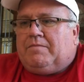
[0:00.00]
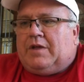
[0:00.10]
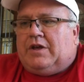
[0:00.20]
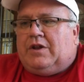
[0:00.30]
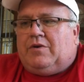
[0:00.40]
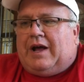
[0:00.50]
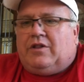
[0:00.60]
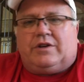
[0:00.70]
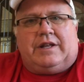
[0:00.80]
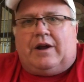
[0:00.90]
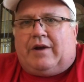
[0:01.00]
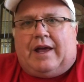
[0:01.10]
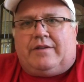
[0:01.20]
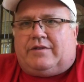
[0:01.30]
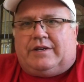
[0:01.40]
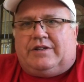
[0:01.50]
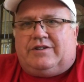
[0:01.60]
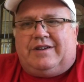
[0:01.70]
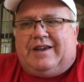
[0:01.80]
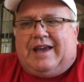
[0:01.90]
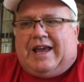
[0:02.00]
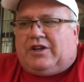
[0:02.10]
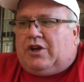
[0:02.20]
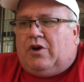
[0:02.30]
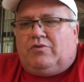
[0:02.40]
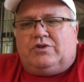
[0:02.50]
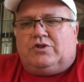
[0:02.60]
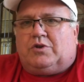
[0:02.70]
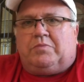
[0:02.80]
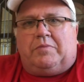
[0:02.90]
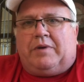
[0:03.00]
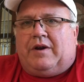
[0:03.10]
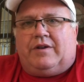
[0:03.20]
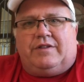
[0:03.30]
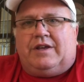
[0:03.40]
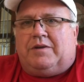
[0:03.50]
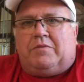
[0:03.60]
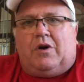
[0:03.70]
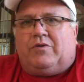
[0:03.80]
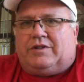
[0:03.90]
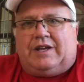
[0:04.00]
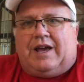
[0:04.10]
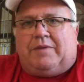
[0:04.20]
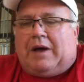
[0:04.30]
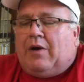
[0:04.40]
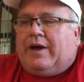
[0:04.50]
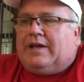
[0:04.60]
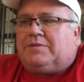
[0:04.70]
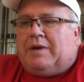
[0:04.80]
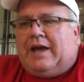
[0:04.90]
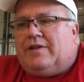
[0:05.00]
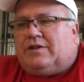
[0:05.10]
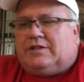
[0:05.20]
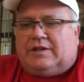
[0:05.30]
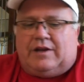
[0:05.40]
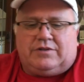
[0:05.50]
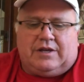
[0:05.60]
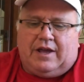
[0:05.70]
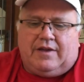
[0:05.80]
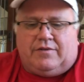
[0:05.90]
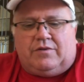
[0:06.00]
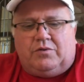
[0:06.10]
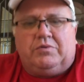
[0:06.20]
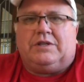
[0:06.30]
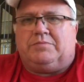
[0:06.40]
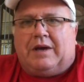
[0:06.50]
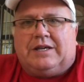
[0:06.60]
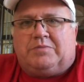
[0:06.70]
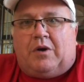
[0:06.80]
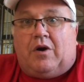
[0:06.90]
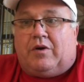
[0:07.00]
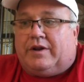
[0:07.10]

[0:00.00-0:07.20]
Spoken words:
you know, I look at our athletes and coaches are preparing them all the time. I'll ask my athletes, I'll say, hey, who plays baseball?